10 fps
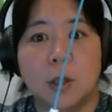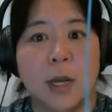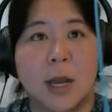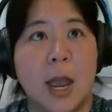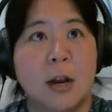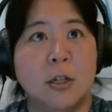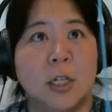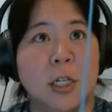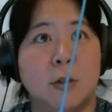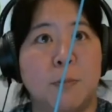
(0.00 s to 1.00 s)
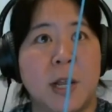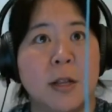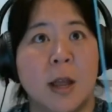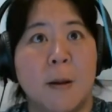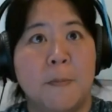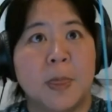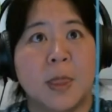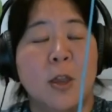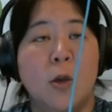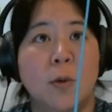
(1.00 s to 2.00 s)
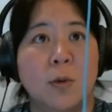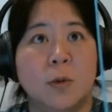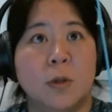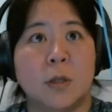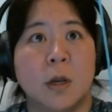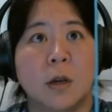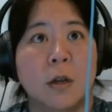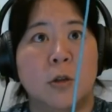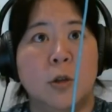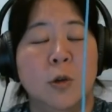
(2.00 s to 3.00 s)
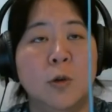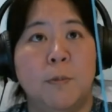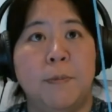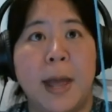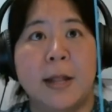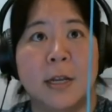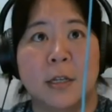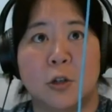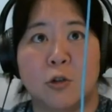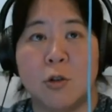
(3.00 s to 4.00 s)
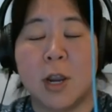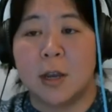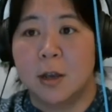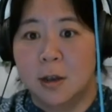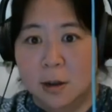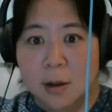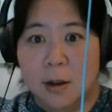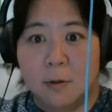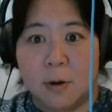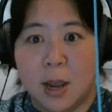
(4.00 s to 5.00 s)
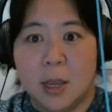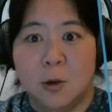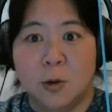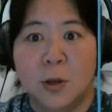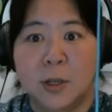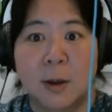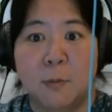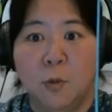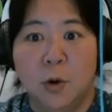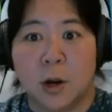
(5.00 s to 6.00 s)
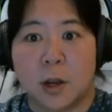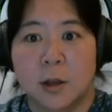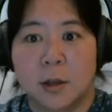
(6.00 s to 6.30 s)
the energy is being used to bend this string, right? You're doing some work.